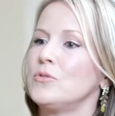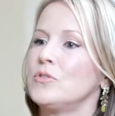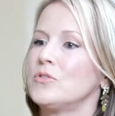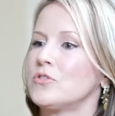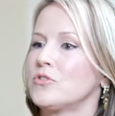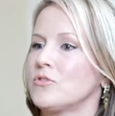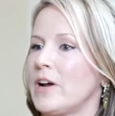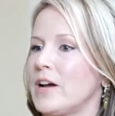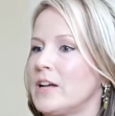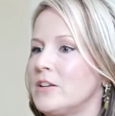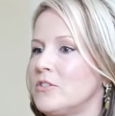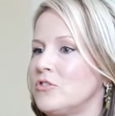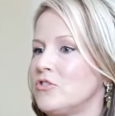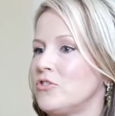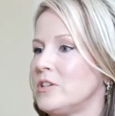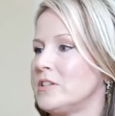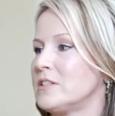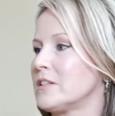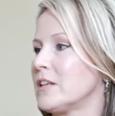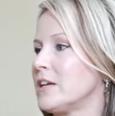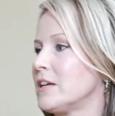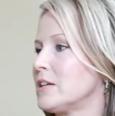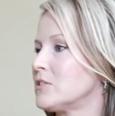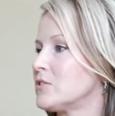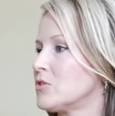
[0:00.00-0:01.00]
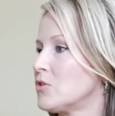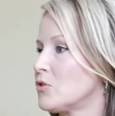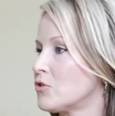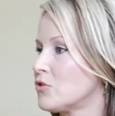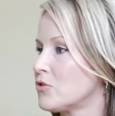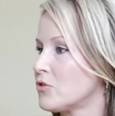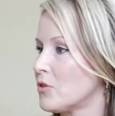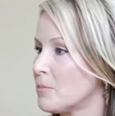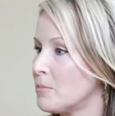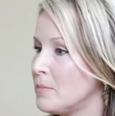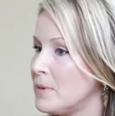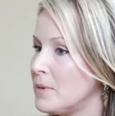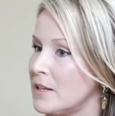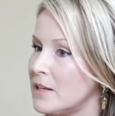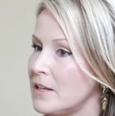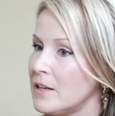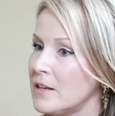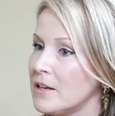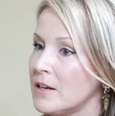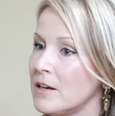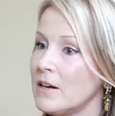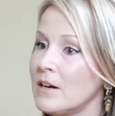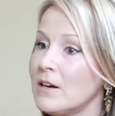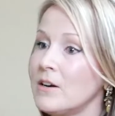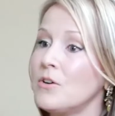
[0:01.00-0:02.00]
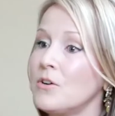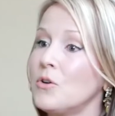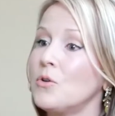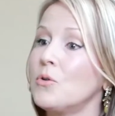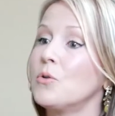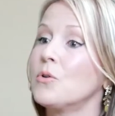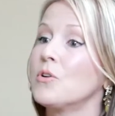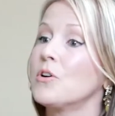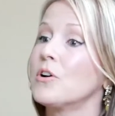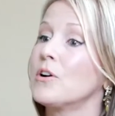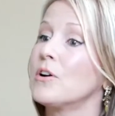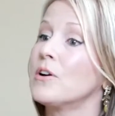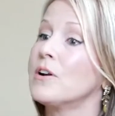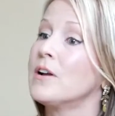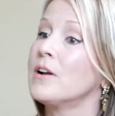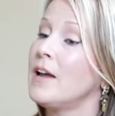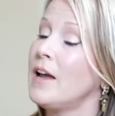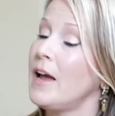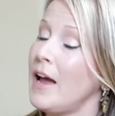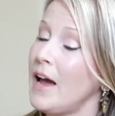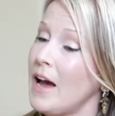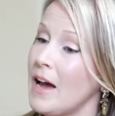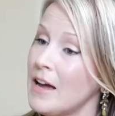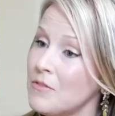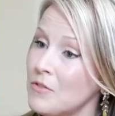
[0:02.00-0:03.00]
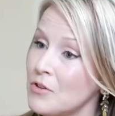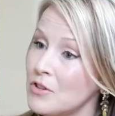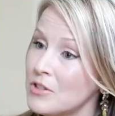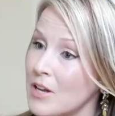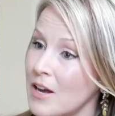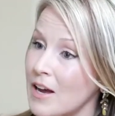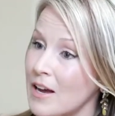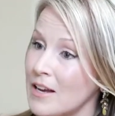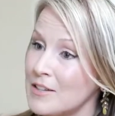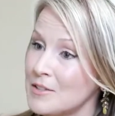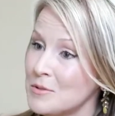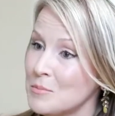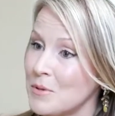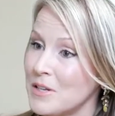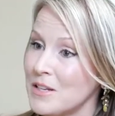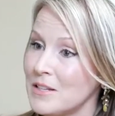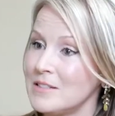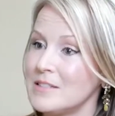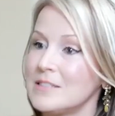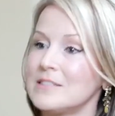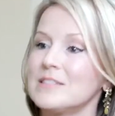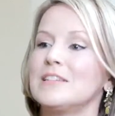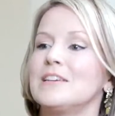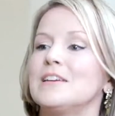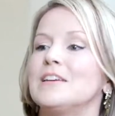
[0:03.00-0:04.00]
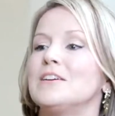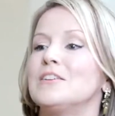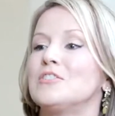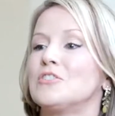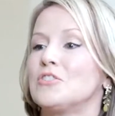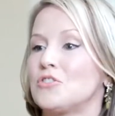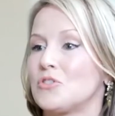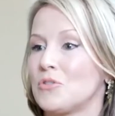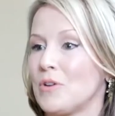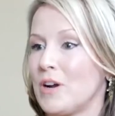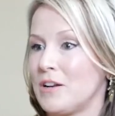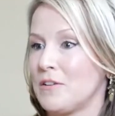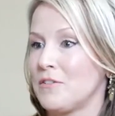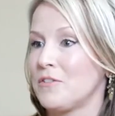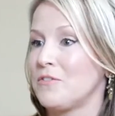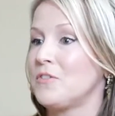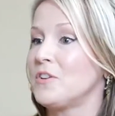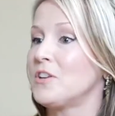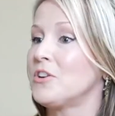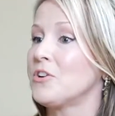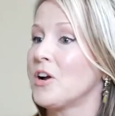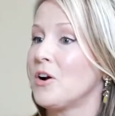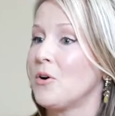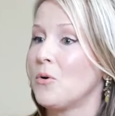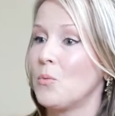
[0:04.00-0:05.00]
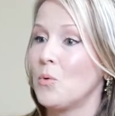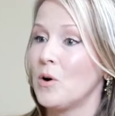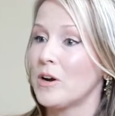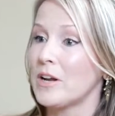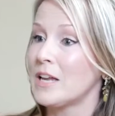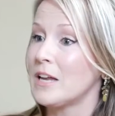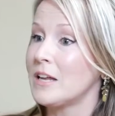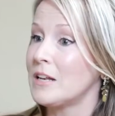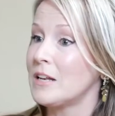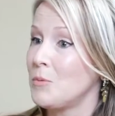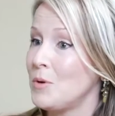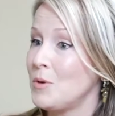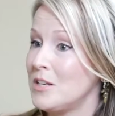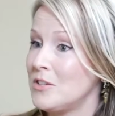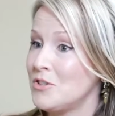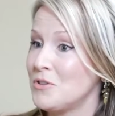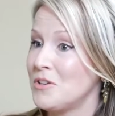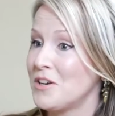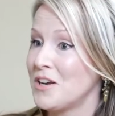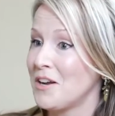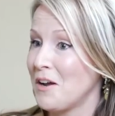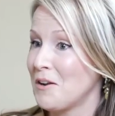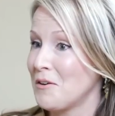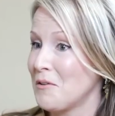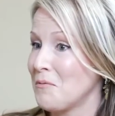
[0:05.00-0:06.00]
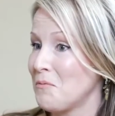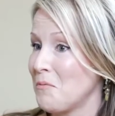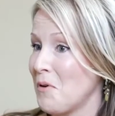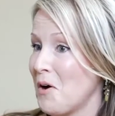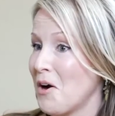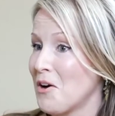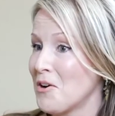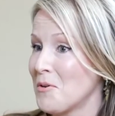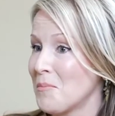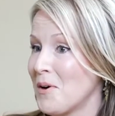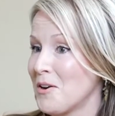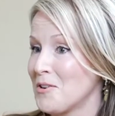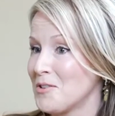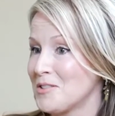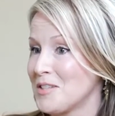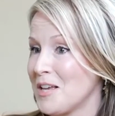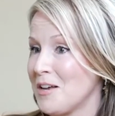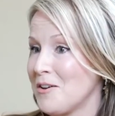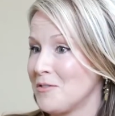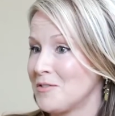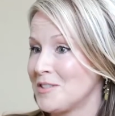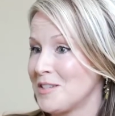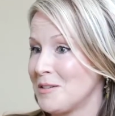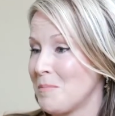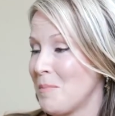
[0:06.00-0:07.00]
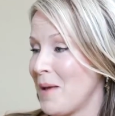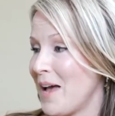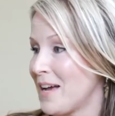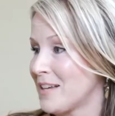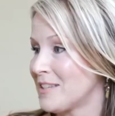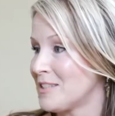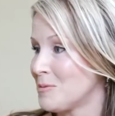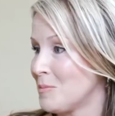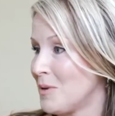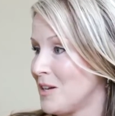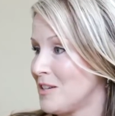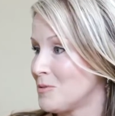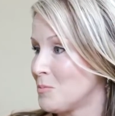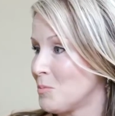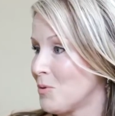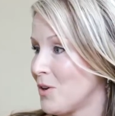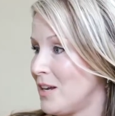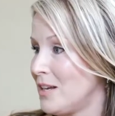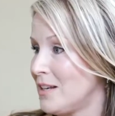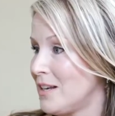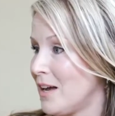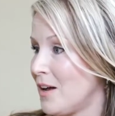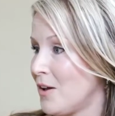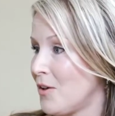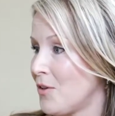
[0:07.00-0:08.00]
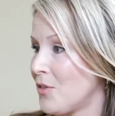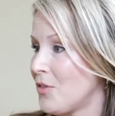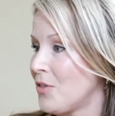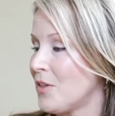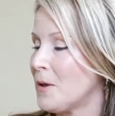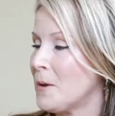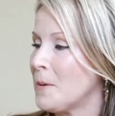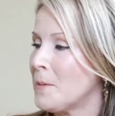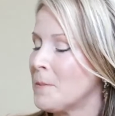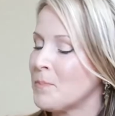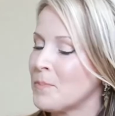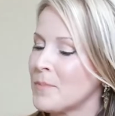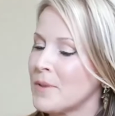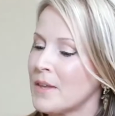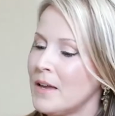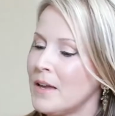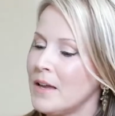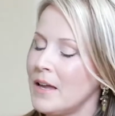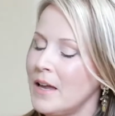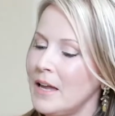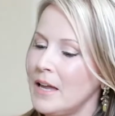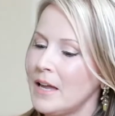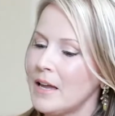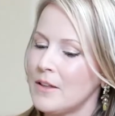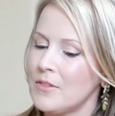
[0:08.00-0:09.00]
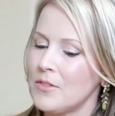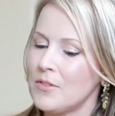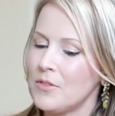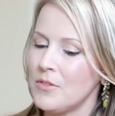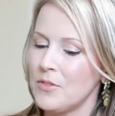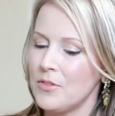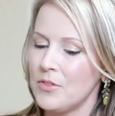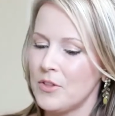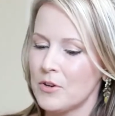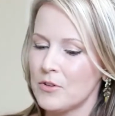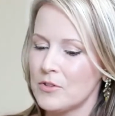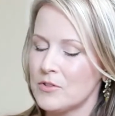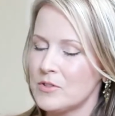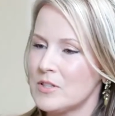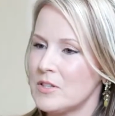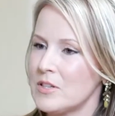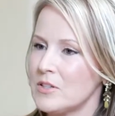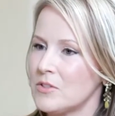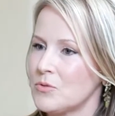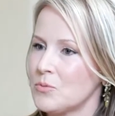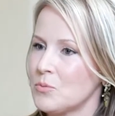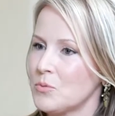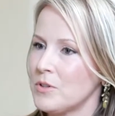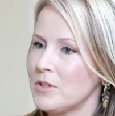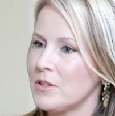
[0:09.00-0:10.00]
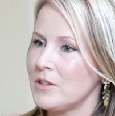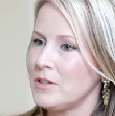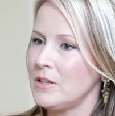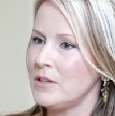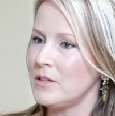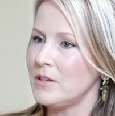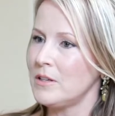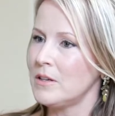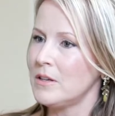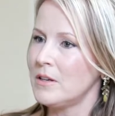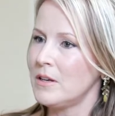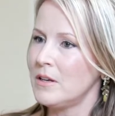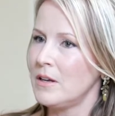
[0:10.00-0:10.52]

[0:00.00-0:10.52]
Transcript: strategies like social media or advertisements to try to figure out what can we do to kind of arm ourselves and maximize brain health. And there's this really